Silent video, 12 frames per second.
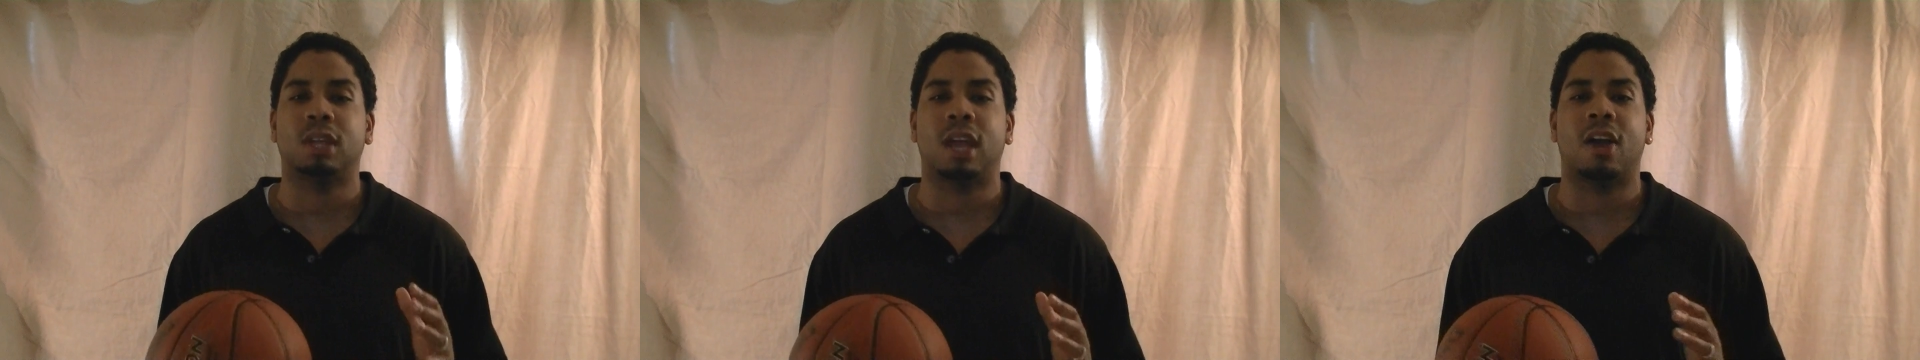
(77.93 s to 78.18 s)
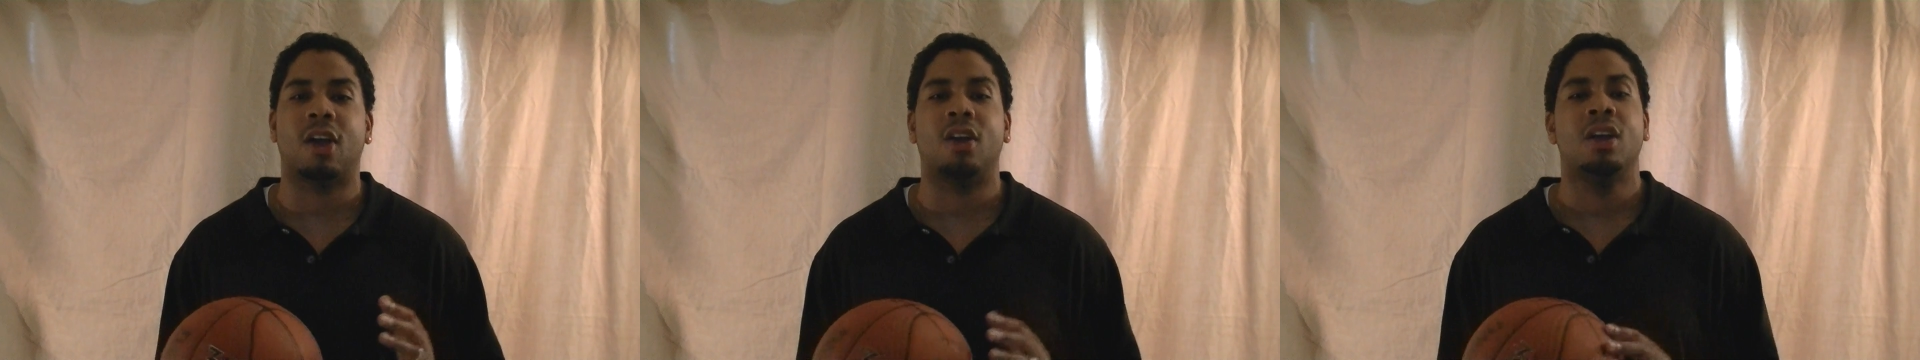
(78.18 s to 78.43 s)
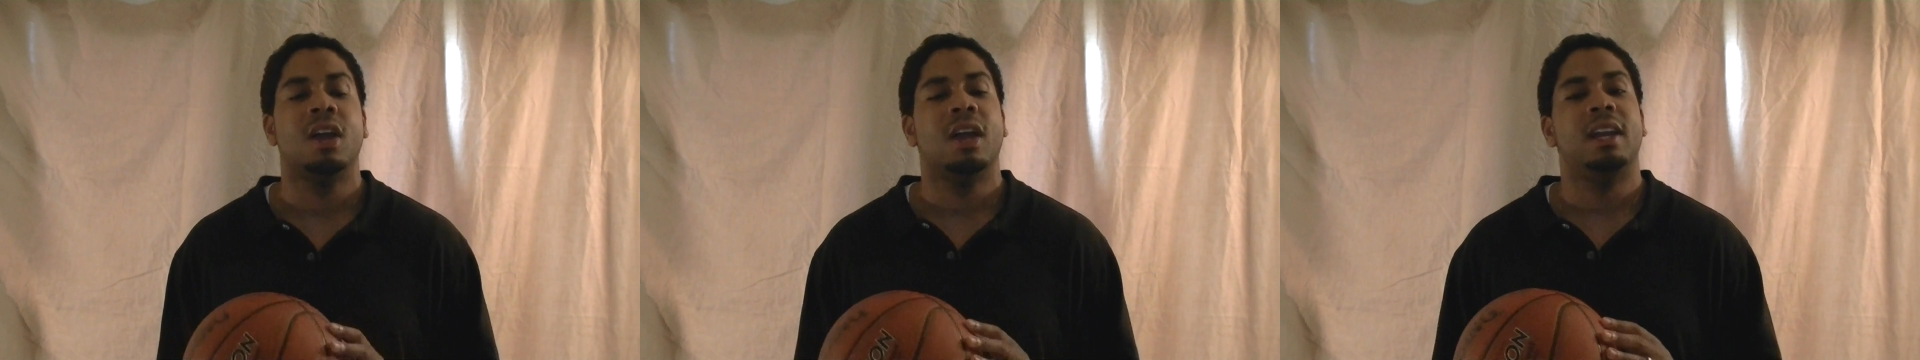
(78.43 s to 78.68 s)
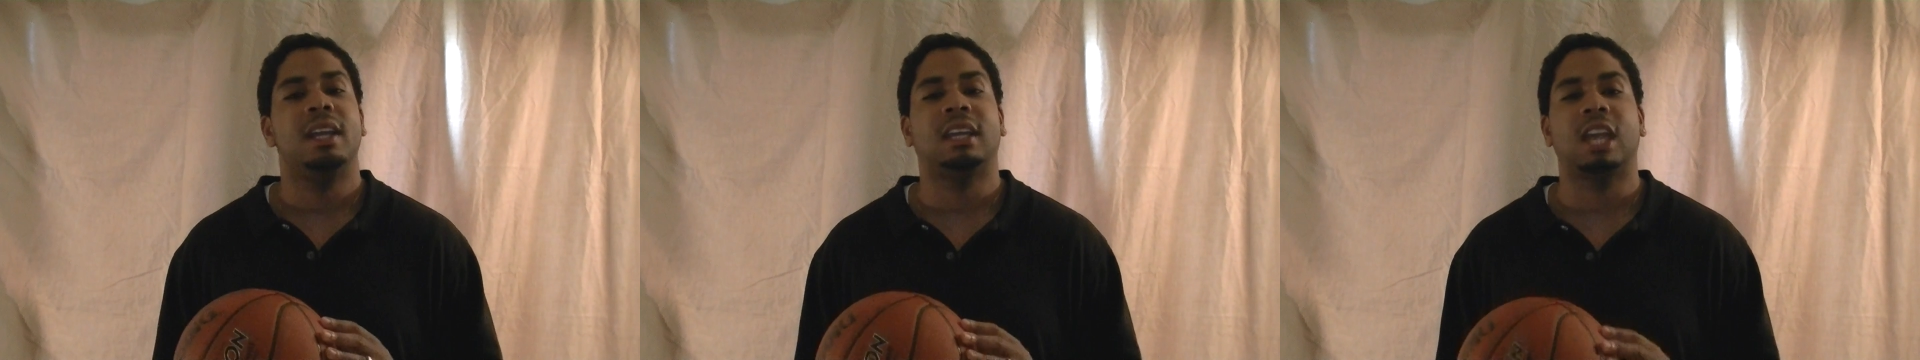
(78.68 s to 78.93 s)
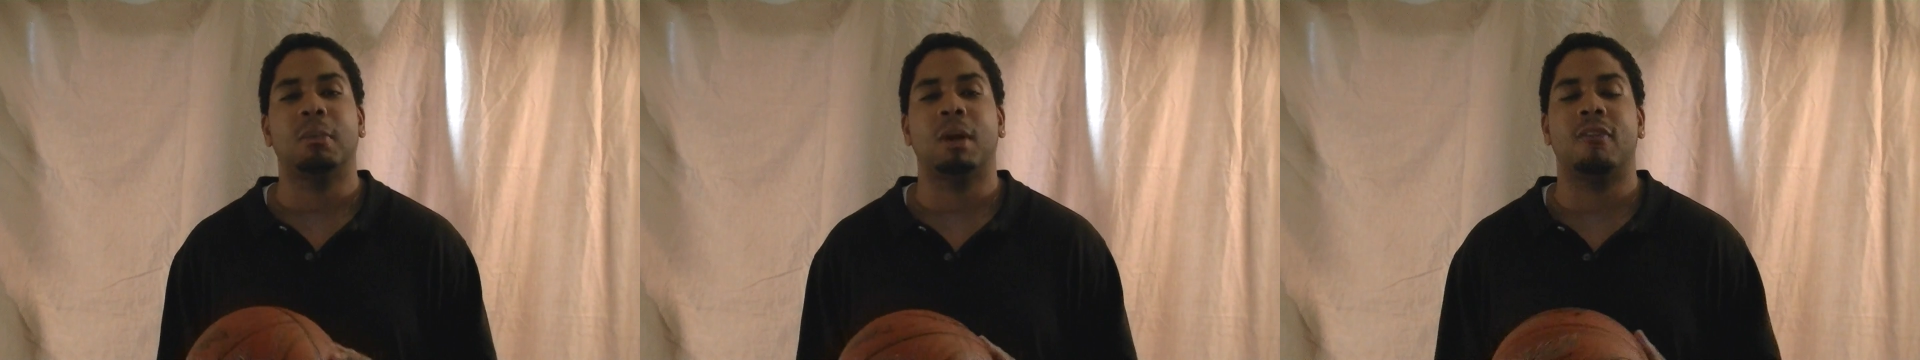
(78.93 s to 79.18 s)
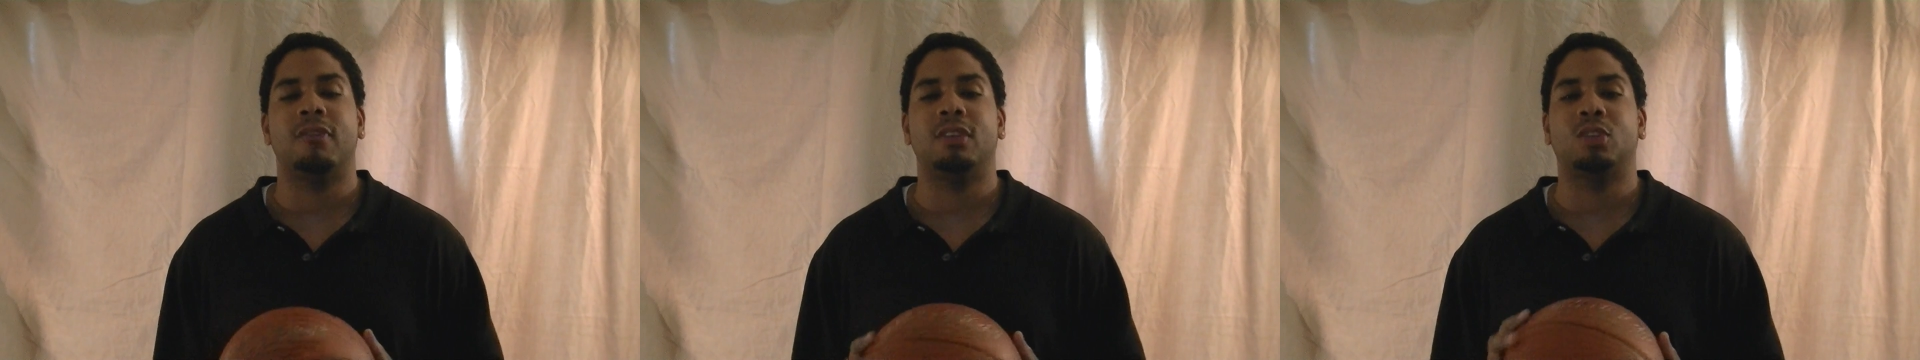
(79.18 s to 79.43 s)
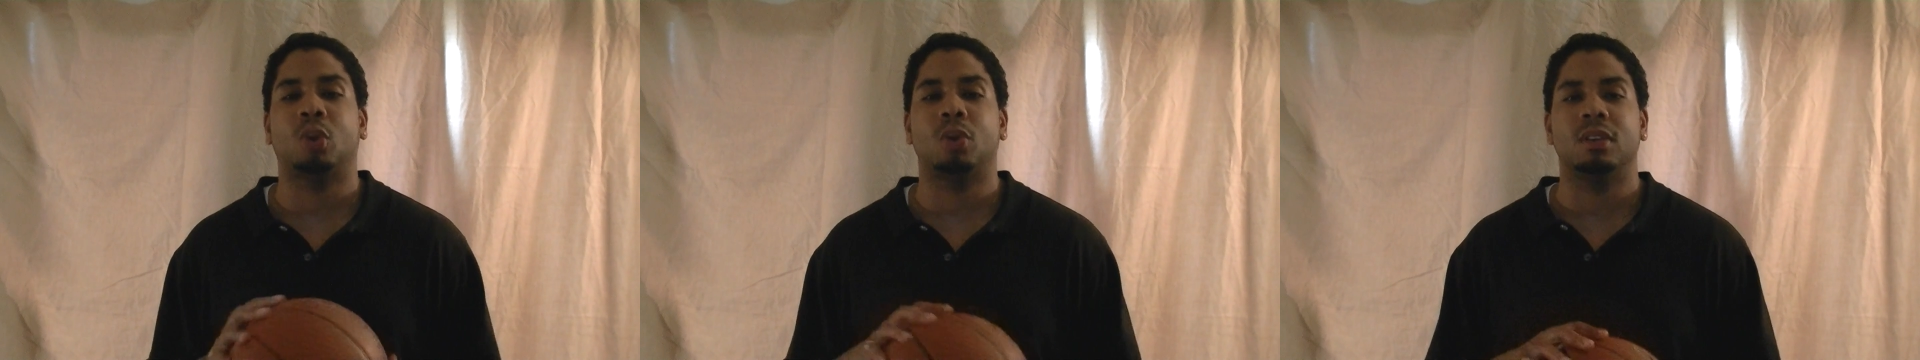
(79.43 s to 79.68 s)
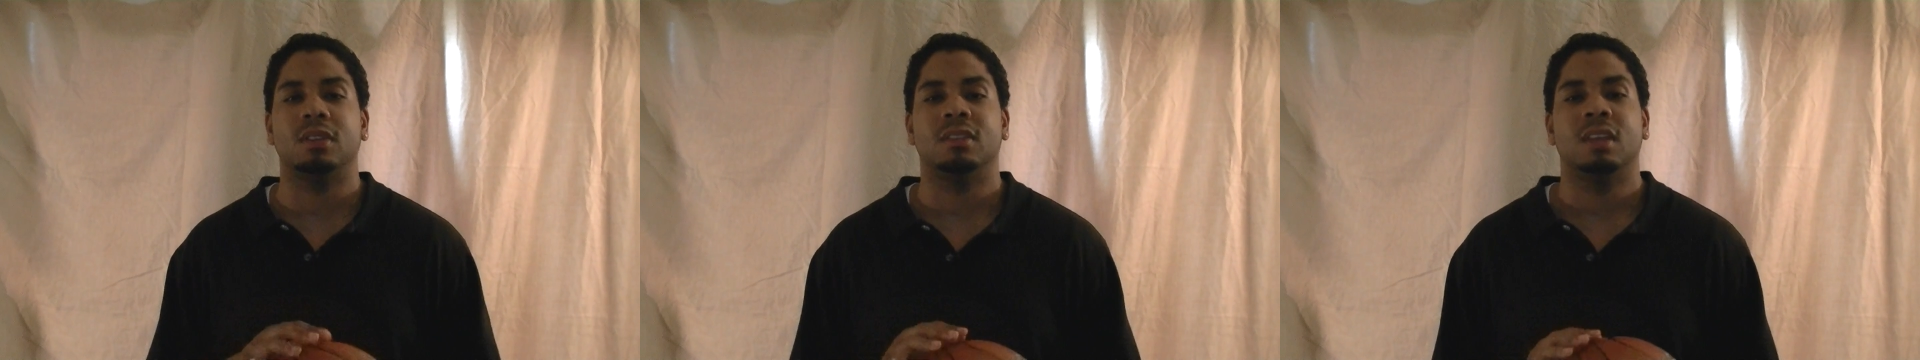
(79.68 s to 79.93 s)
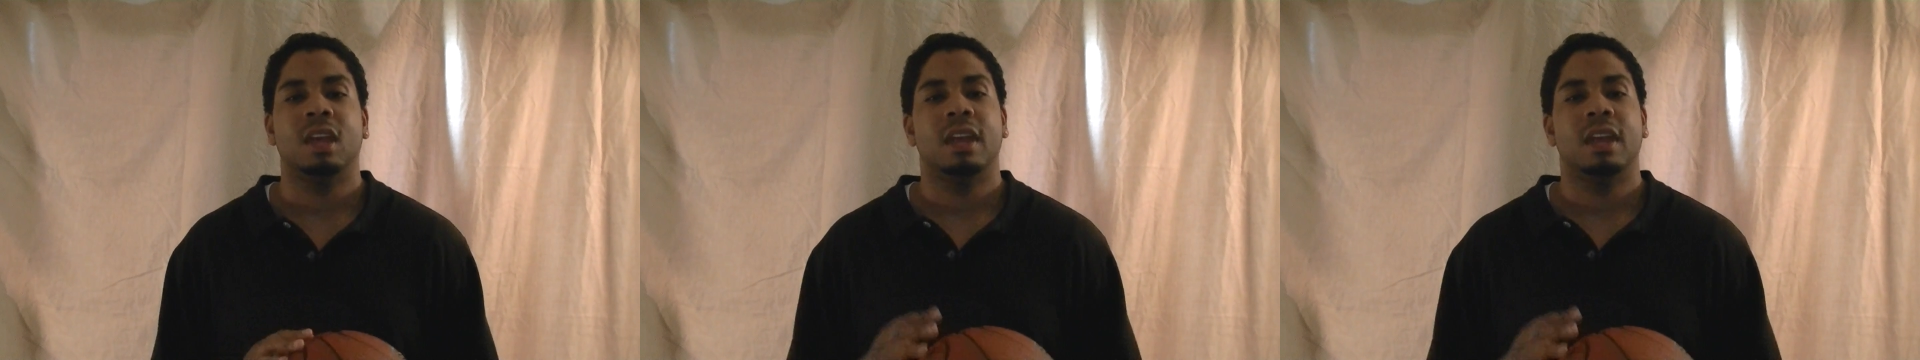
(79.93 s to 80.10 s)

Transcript: that heart, and they came out victorious.